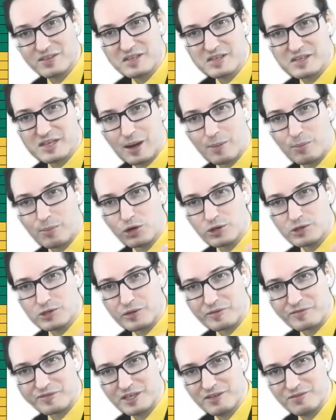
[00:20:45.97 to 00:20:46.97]
These are blocks
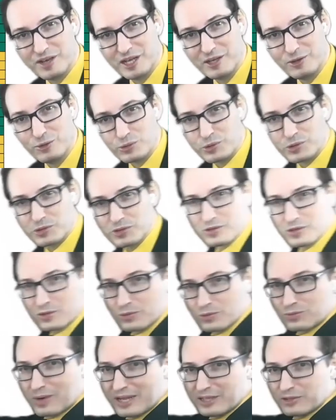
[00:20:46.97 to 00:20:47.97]
of key values,
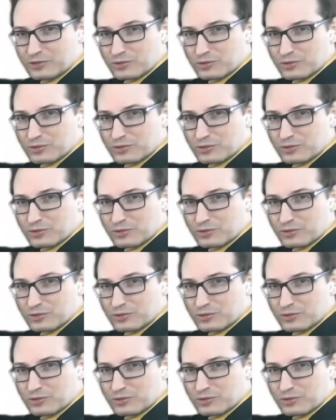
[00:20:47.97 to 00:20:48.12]
right?